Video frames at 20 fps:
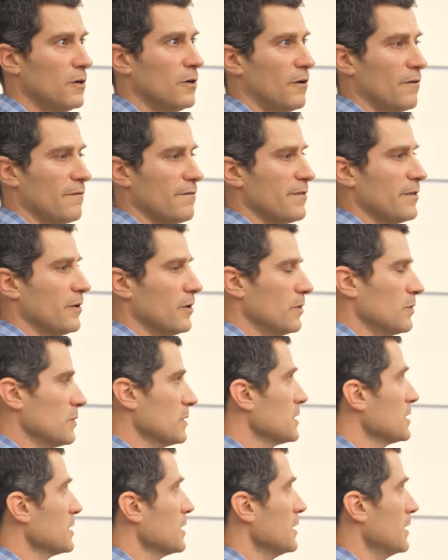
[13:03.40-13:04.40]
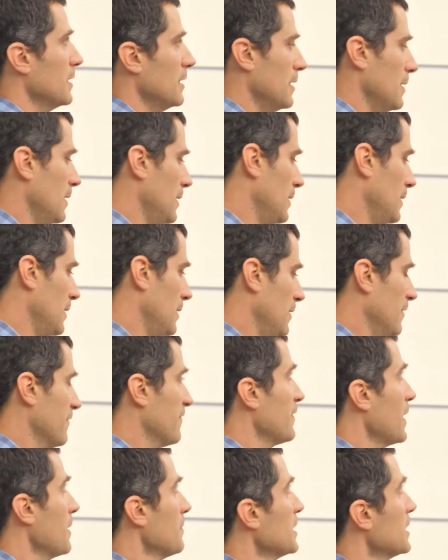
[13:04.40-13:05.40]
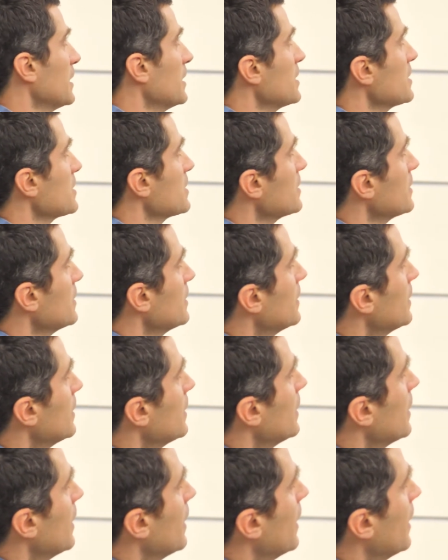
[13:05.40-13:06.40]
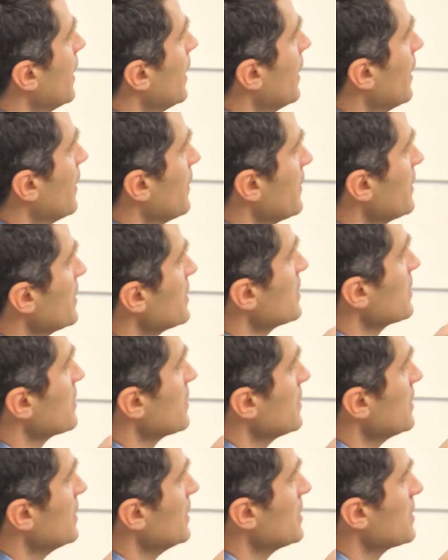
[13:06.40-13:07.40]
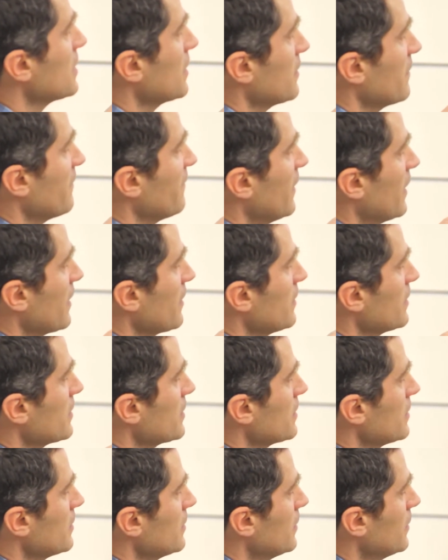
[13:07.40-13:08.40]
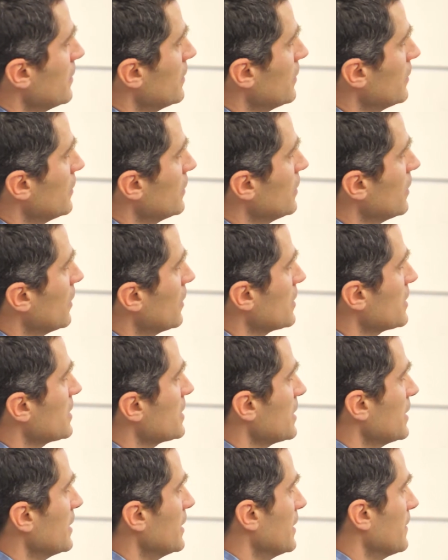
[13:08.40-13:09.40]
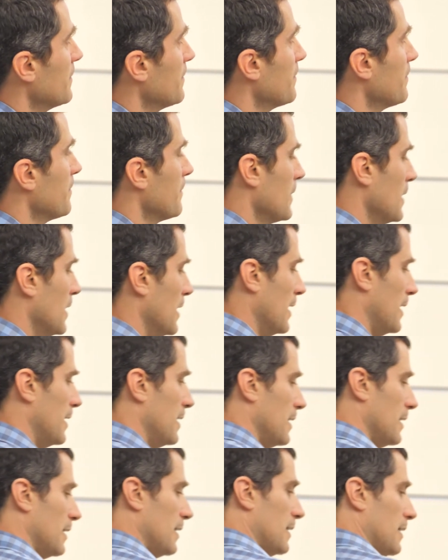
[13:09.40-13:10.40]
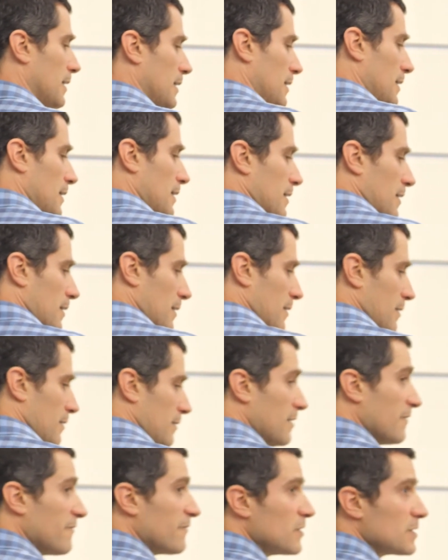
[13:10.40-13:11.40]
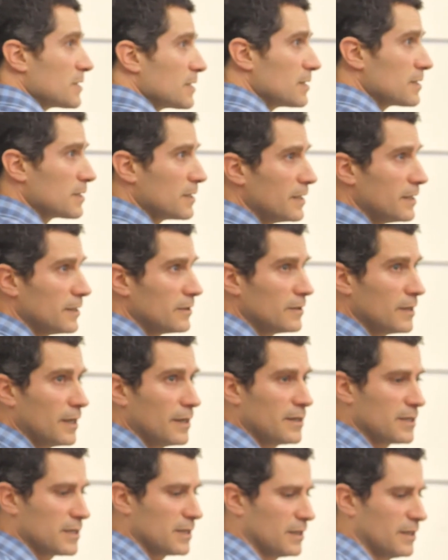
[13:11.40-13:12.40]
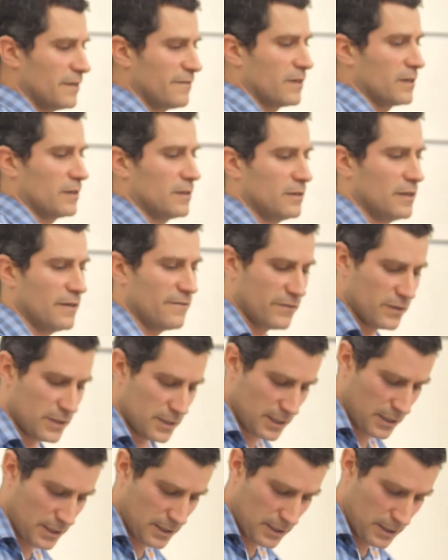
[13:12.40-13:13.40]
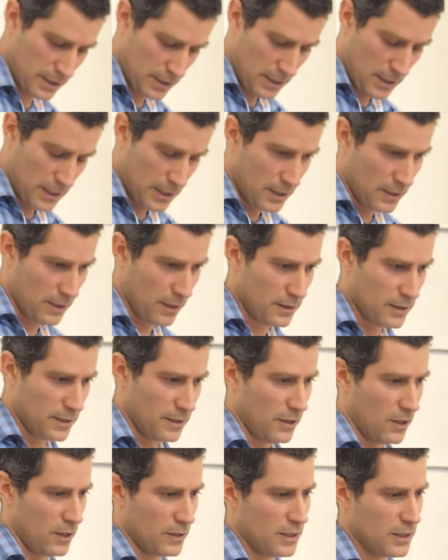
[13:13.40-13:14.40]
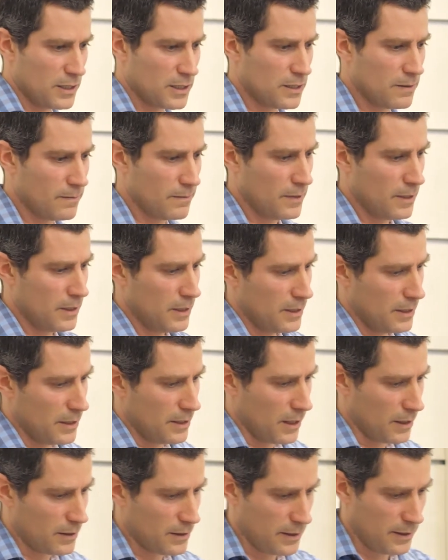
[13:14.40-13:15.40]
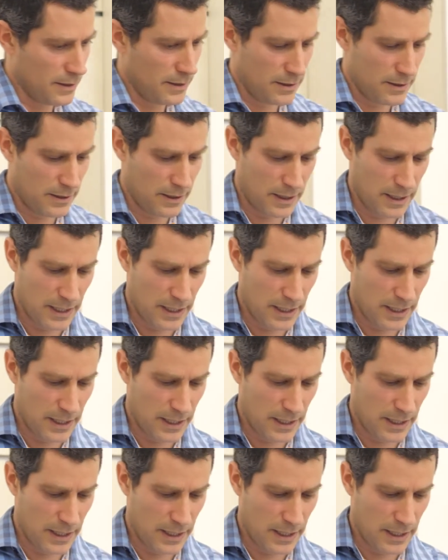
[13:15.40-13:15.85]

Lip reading: of those families. And these are the fathers. You don't see any differences here, any significant differences, not in autism, not in